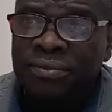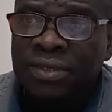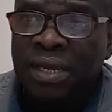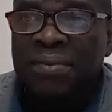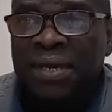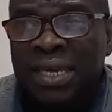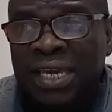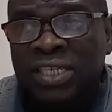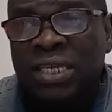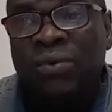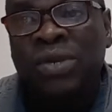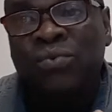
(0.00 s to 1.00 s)
It make it
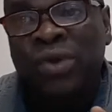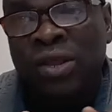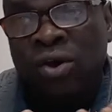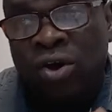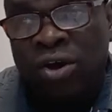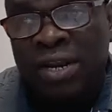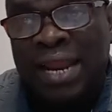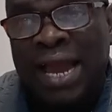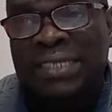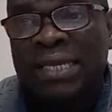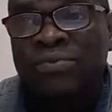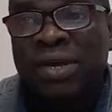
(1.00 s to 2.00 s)
easier when you're ready to
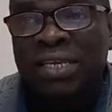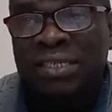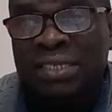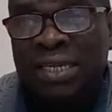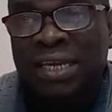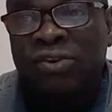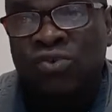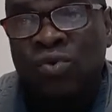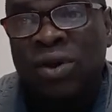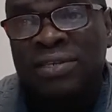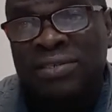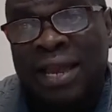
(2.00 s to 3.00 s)
organize and ready to set and
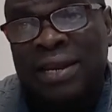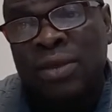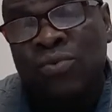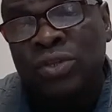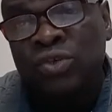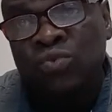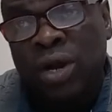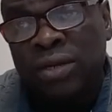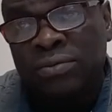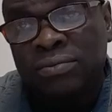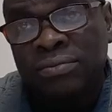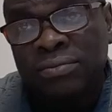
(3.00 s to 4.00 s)
know exactly what you
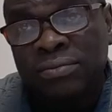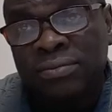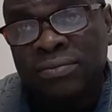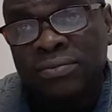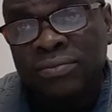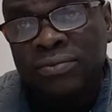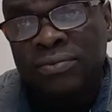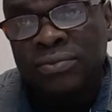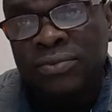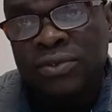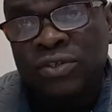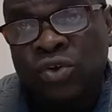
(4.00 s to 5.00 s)
want.
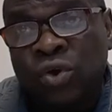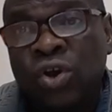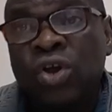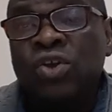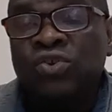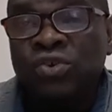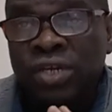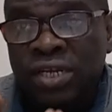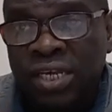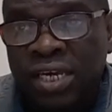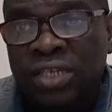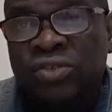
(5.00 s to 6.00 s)
So you
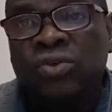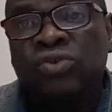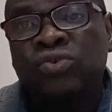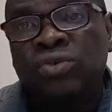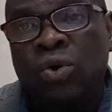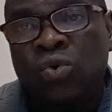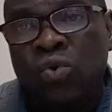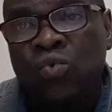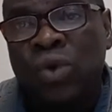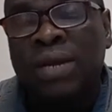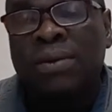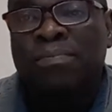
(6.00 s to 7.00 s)
need to do your
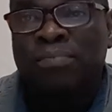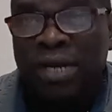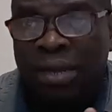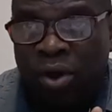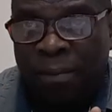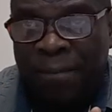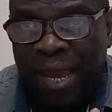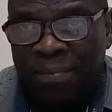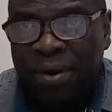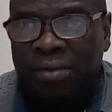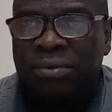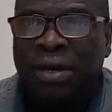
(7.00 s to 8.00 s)
homework, put them on
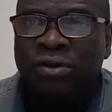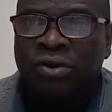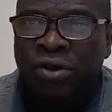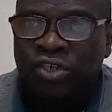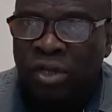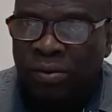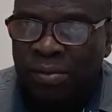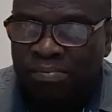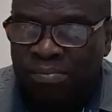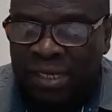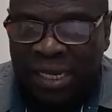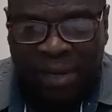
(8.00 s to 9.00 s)
paper. I encourage you to
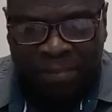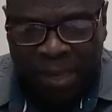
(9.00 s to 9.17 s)
get a